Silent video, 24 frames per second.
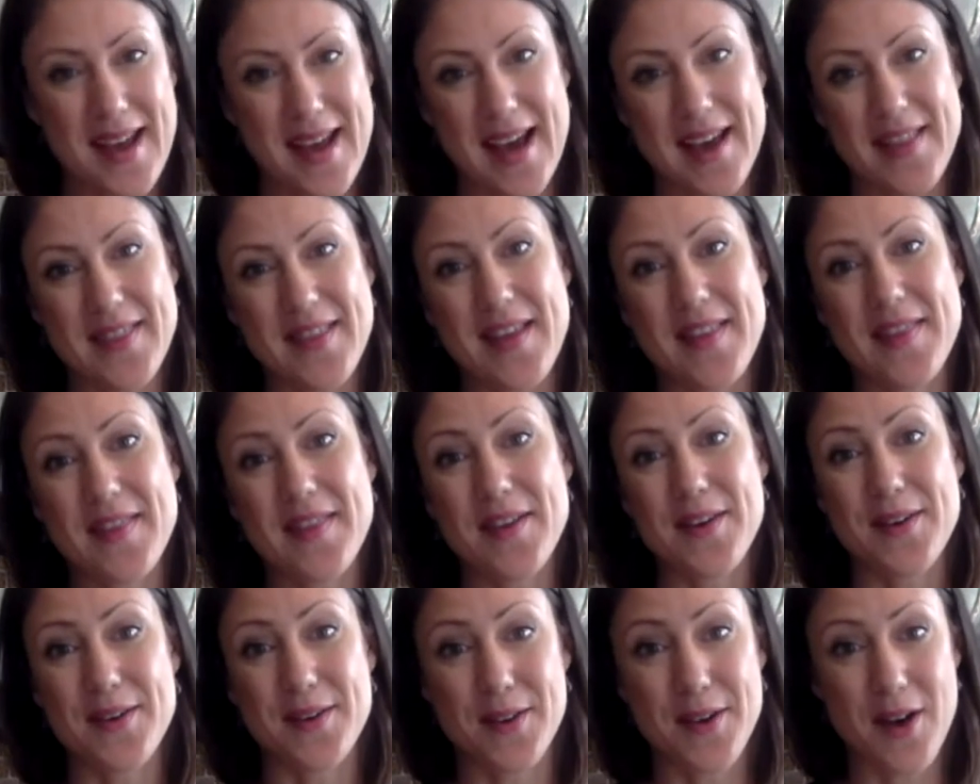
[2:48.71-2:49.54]
And then
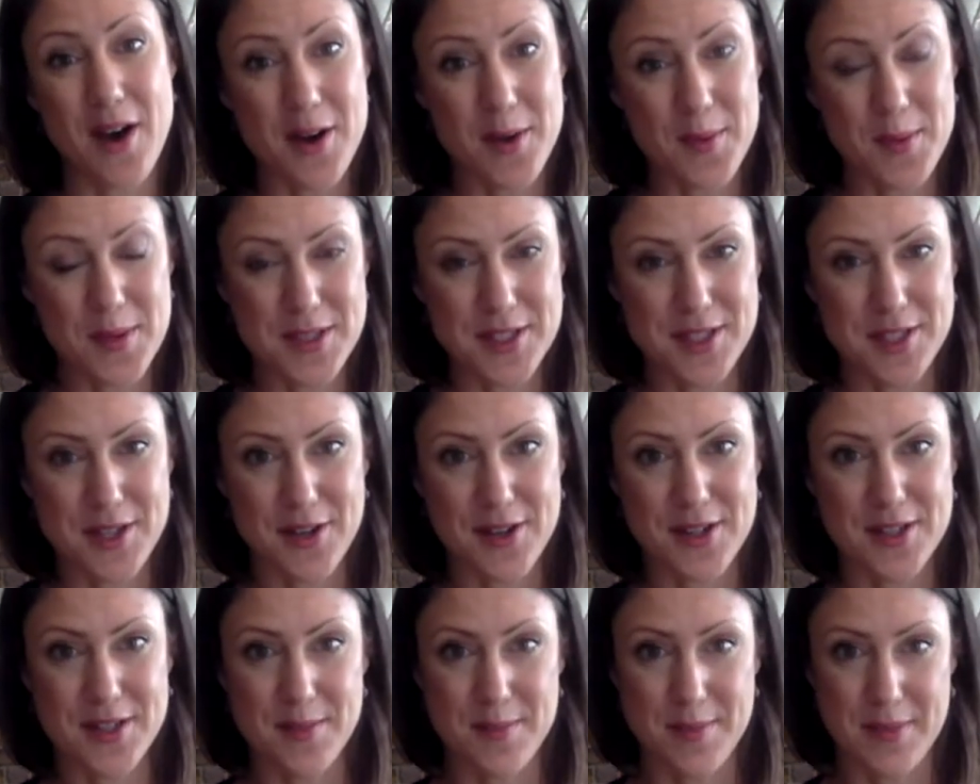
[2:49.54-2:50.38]
the gong will
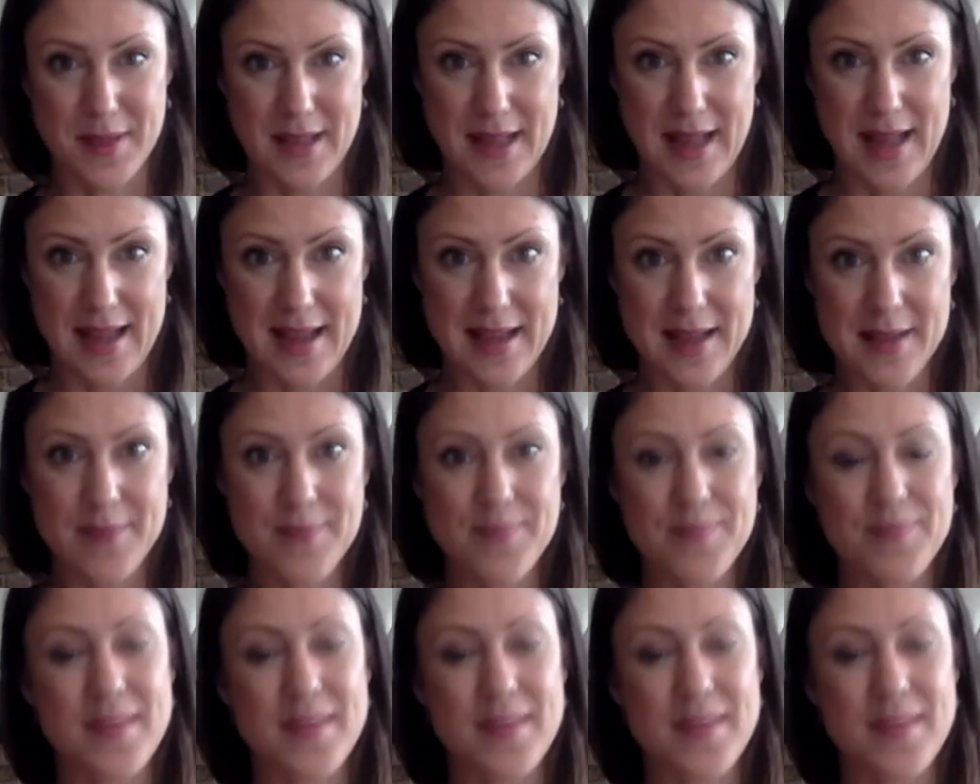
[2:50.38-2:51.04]
start to play,